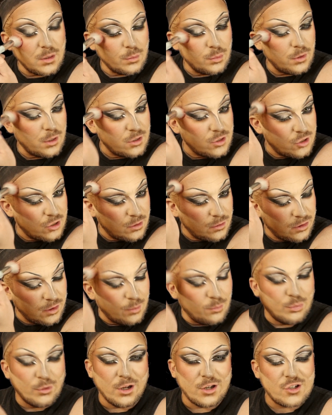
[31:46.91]
the
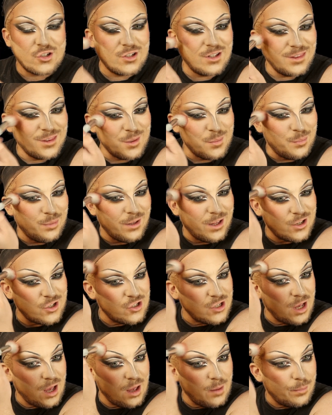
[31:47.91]
blush
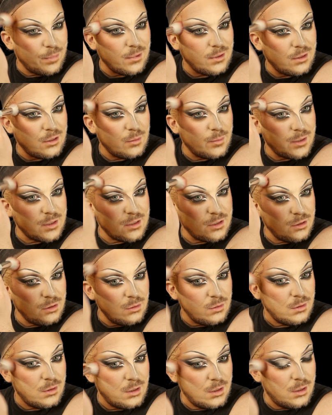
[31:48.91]
up a little bit too.
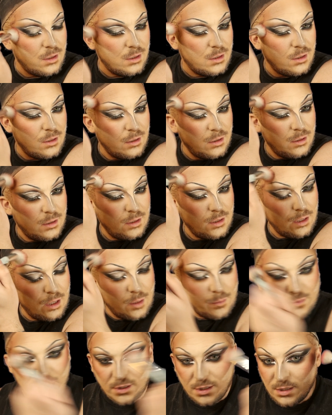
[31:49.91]

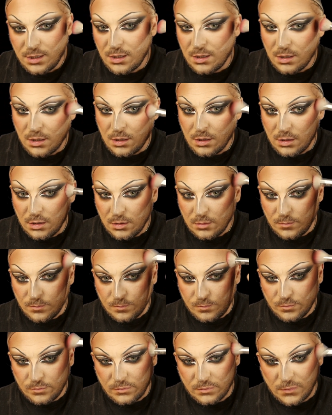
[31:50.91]
Up to here.
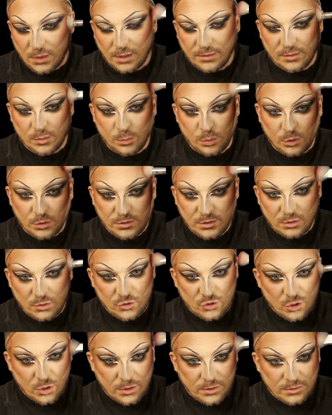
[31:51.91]
That's a personal
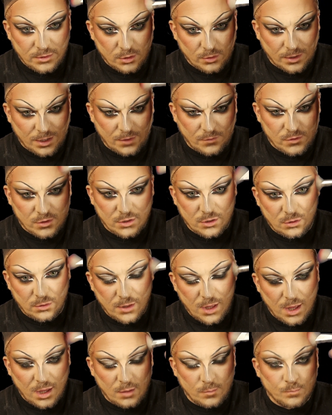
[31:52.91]
choice. You don't have to do
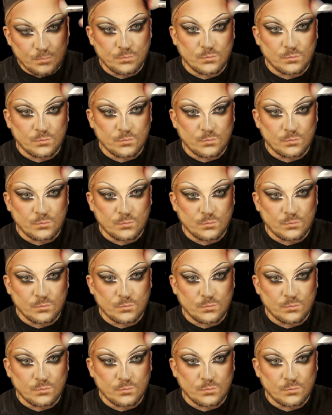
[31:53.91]
that.